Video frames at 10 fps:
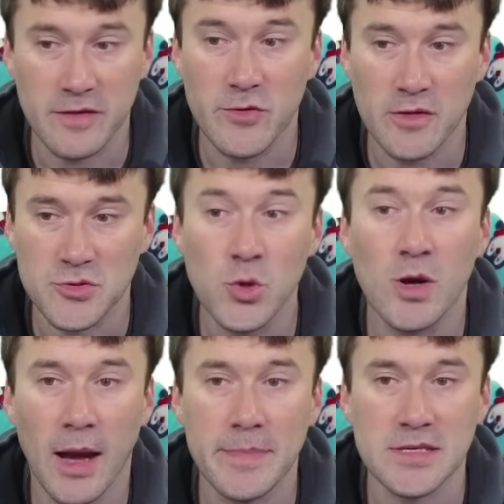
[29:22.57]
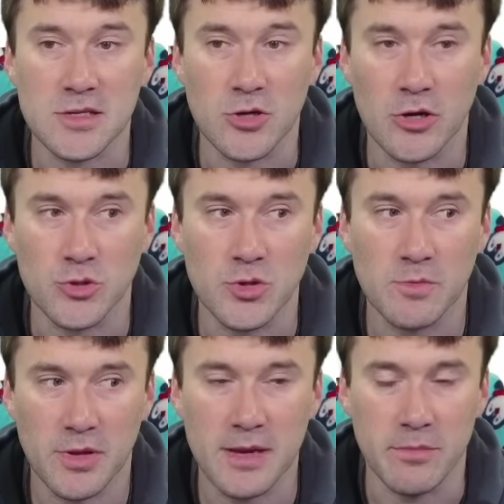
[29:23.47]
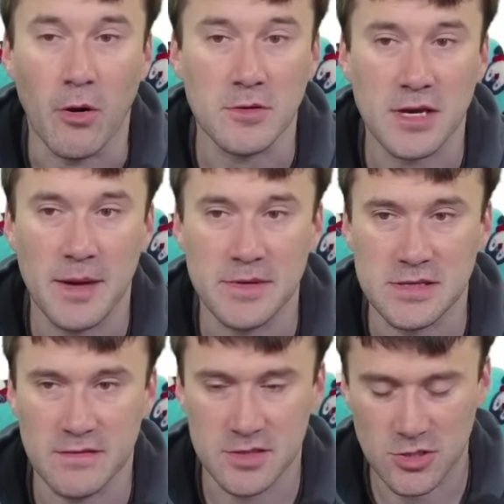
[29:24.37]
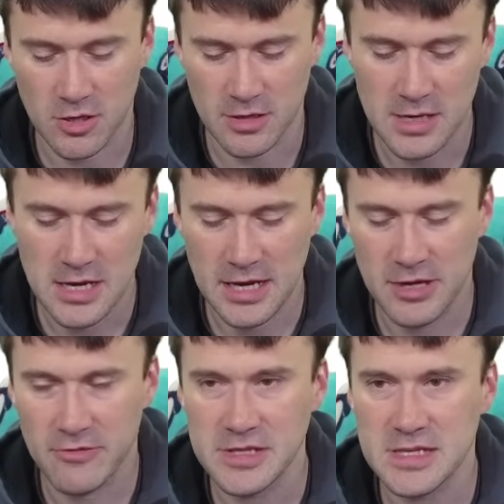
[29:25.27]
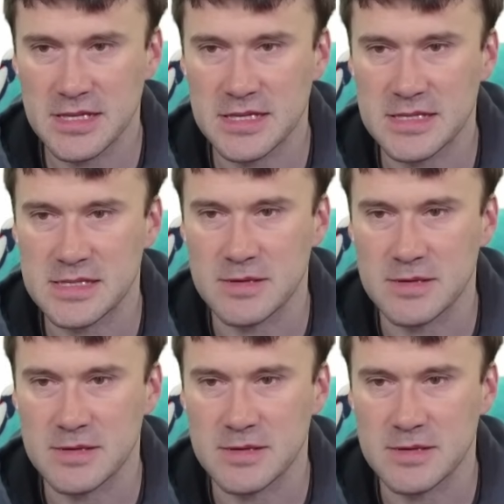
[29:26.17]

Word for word: If you have two copies of this card, you can play both copies of this card. And the reason that this